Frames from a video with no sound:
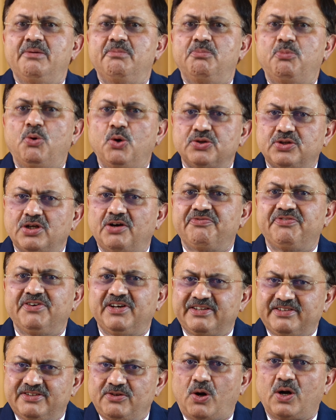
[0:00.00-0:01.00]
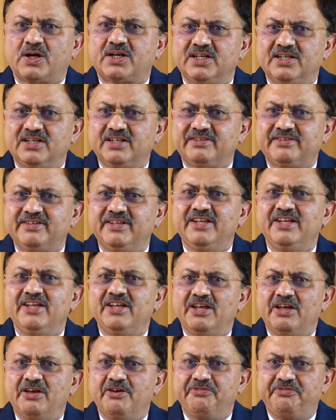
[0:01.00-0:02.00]
both of us doctors,
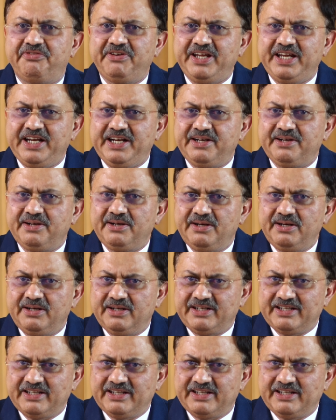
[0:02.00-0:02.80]
we